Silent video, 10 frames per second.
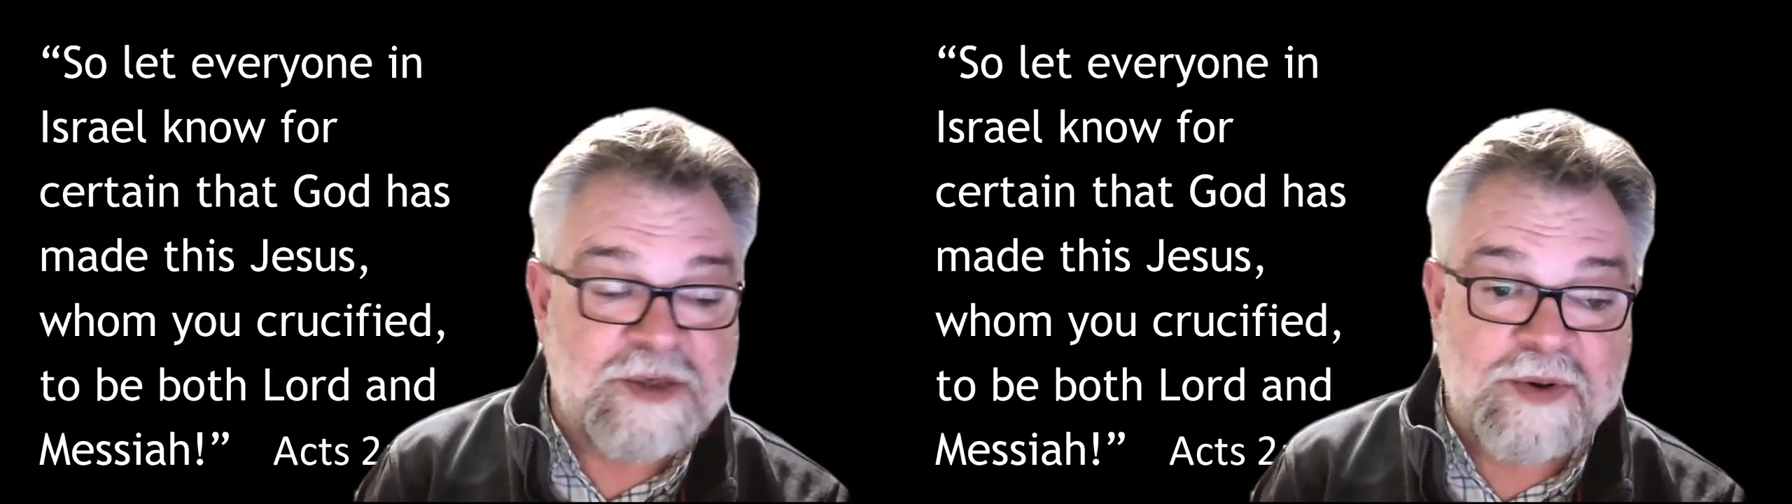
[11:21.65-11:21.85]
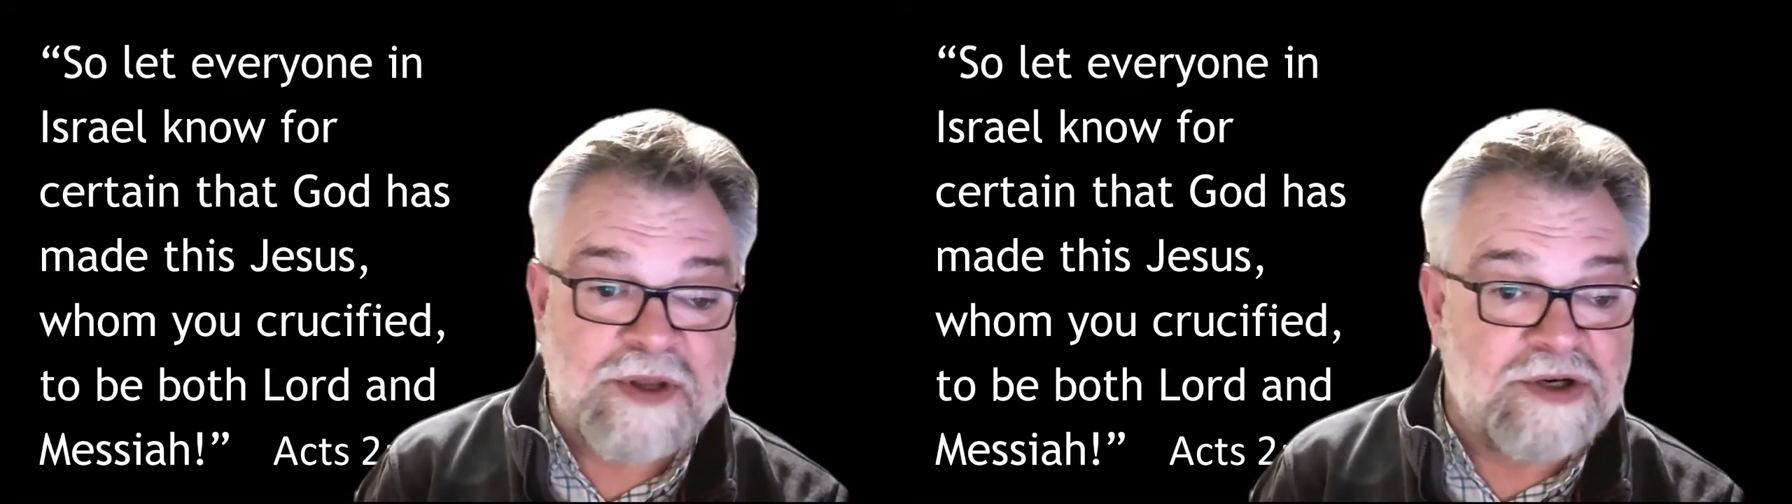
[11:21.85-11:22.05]

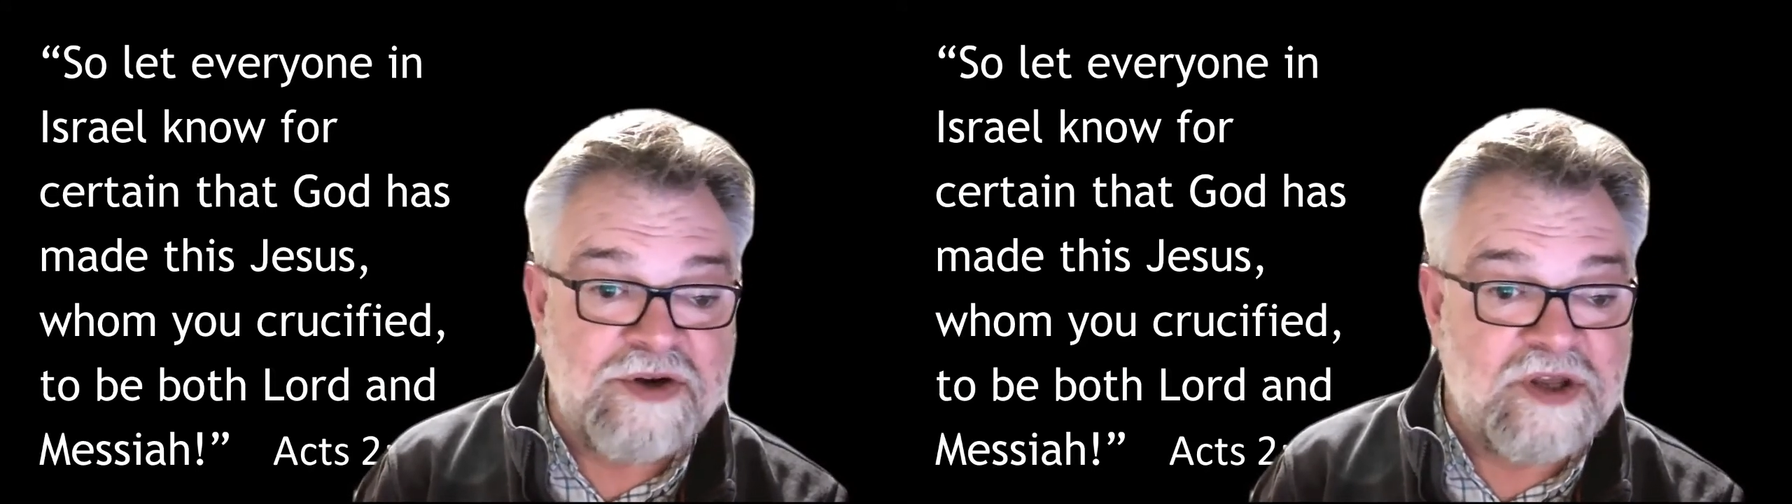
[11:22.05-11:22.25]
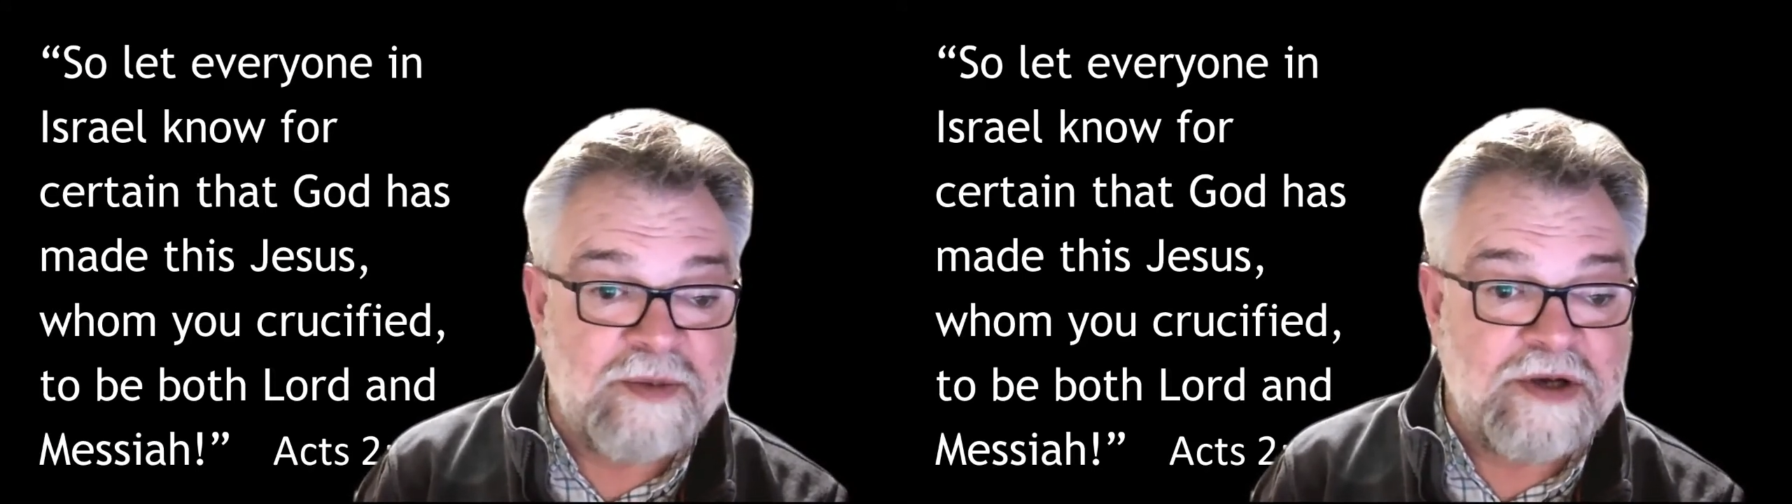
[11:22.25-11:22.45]
with the
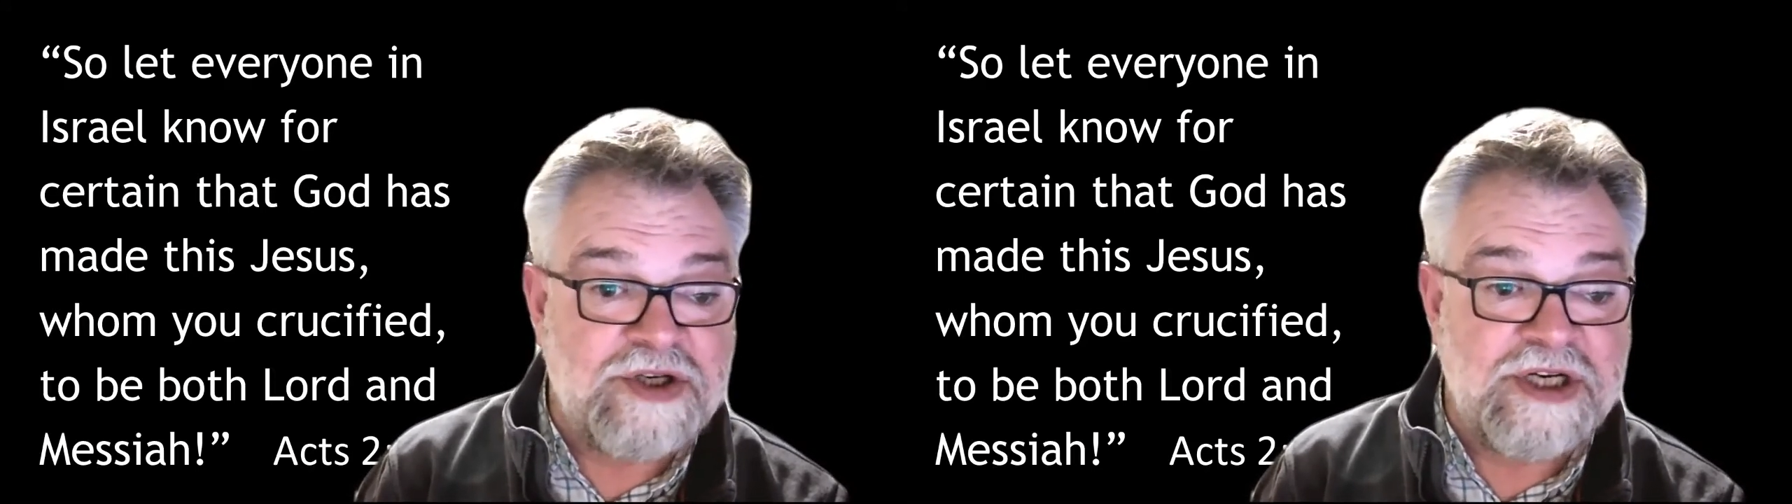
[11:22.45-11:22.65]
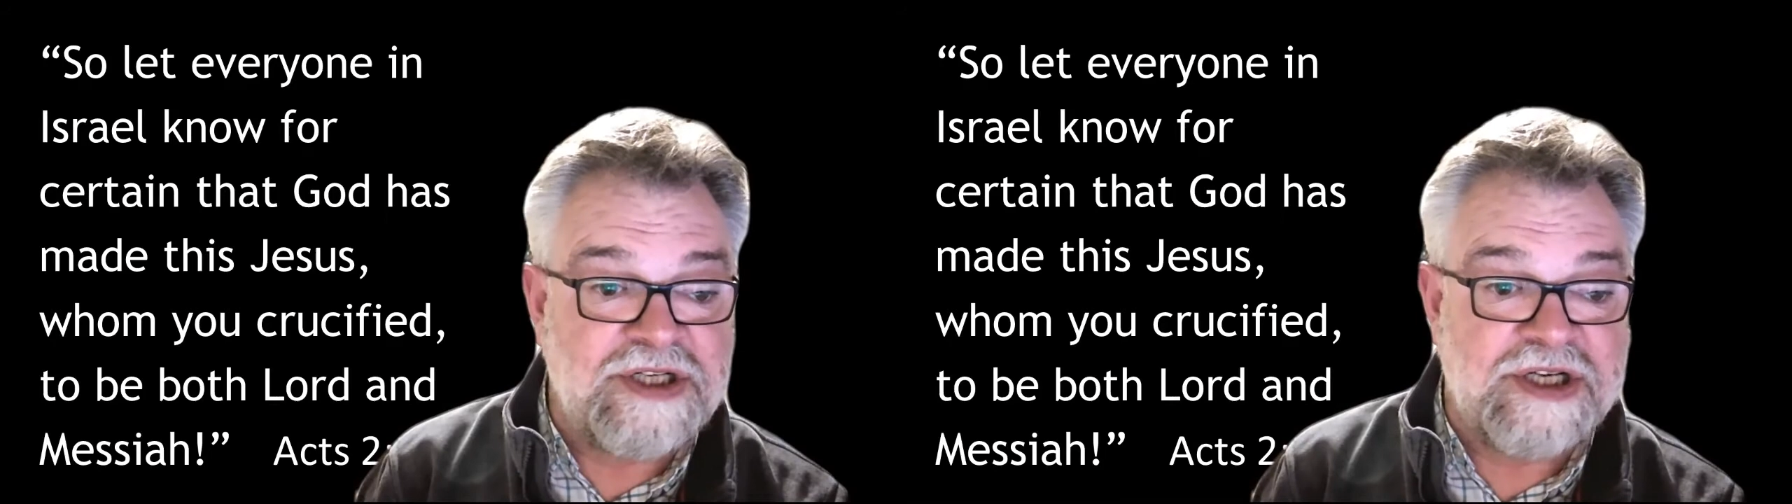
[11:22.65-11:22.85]
truth about
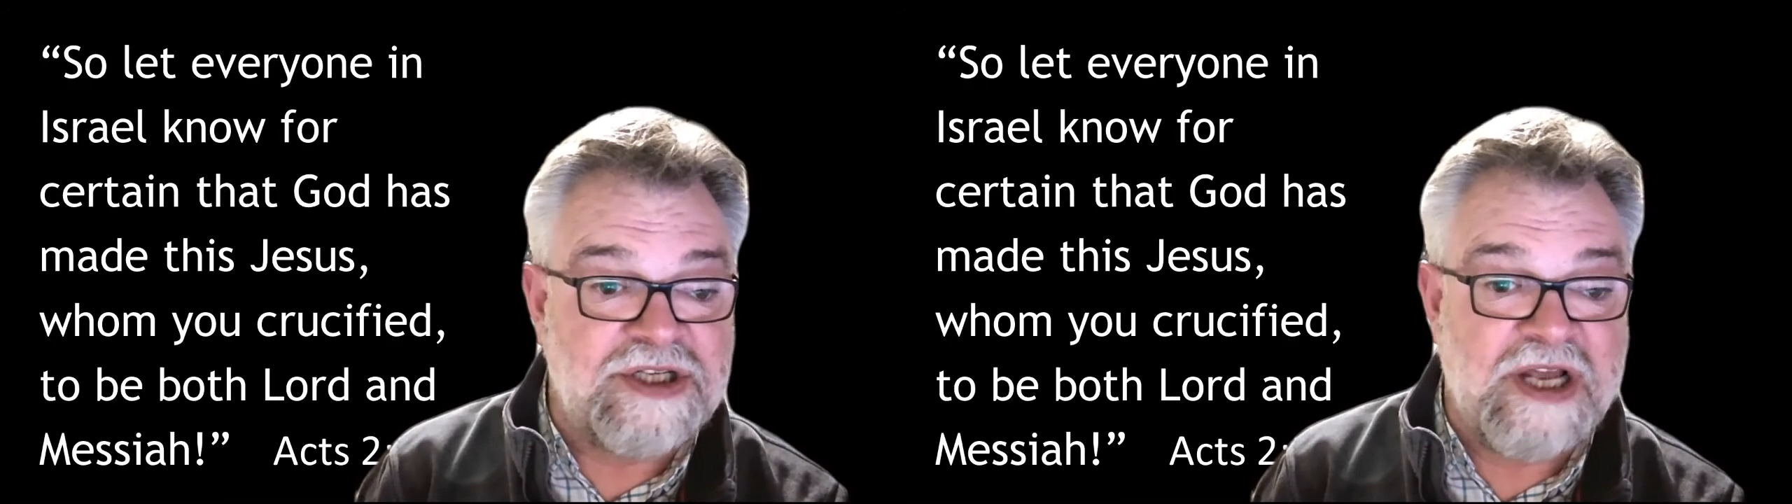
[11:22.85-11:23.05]
Jesus,